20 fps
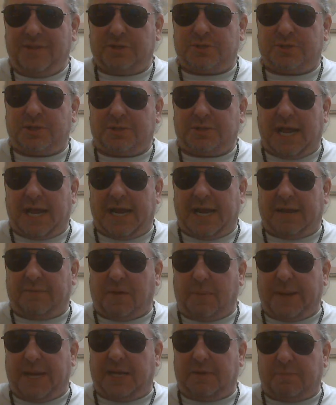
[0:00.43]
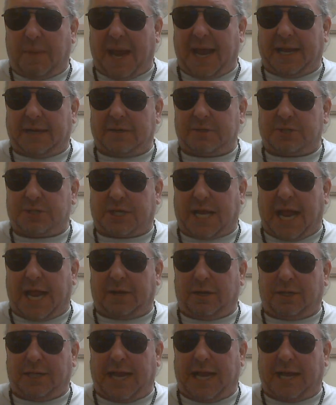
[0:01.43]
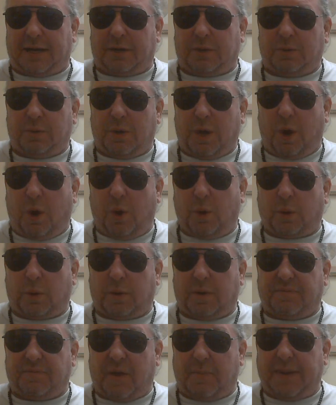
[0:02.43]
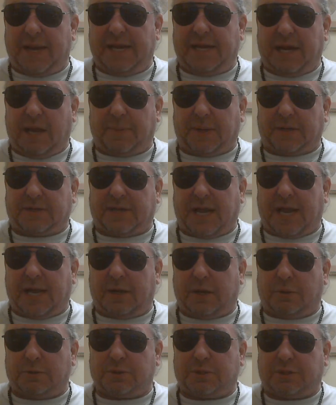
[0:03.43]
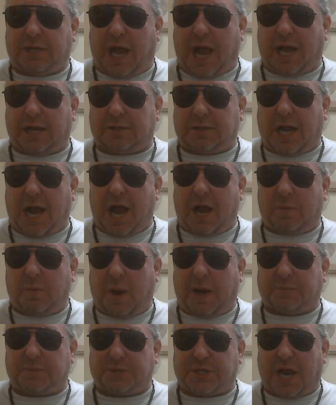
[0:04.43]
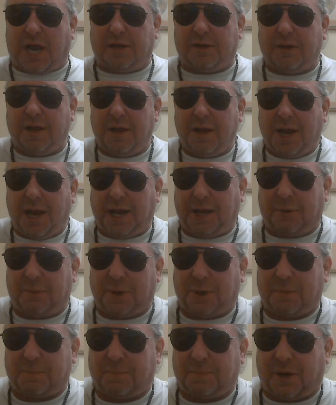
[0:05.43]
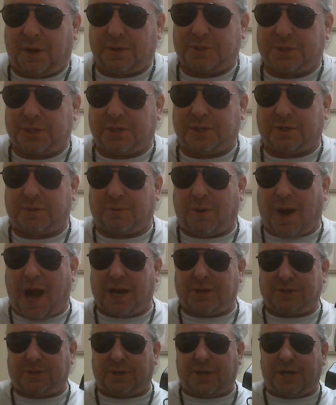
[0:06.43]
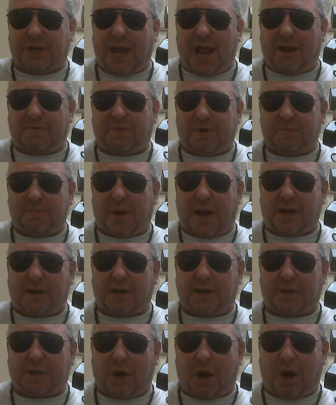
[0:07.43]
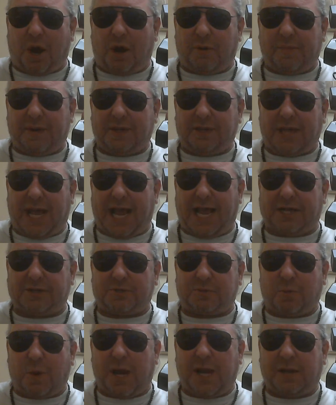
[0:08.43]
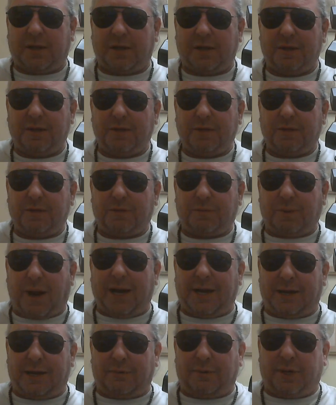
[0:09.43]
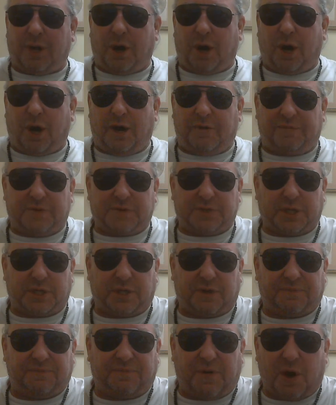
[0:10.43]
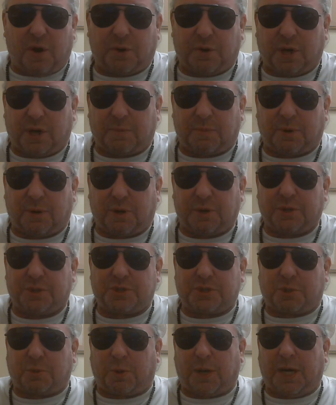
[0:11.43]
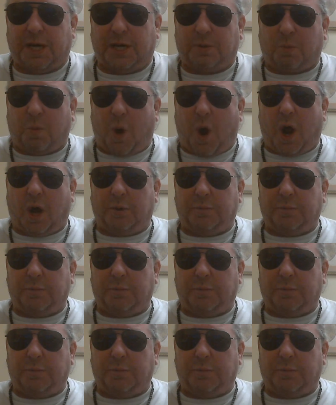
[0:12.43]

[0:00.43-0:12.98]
This is Dave, the Meat Man Scandaliato, owner of the meatandpotatoes.com website, and I want to personally congratulate everybody that called me last week right here in the office at the phone number on your screen,